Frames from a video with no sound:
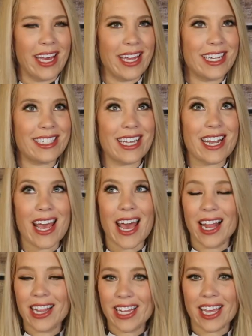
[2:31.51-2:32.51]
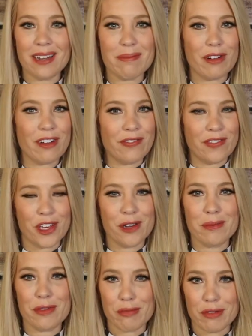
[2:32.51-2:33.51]
It is an elegant
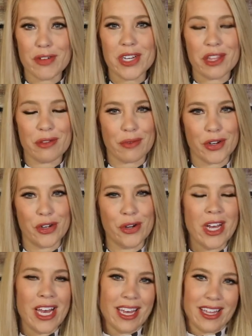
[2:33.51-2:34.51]
perfume through and through.